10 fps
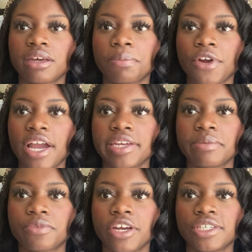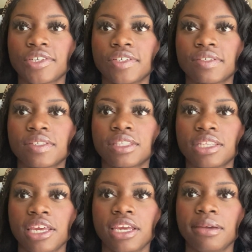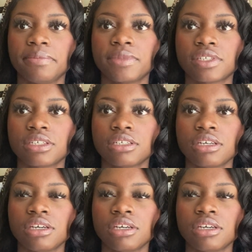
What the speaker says: a Pride and Prejudice themed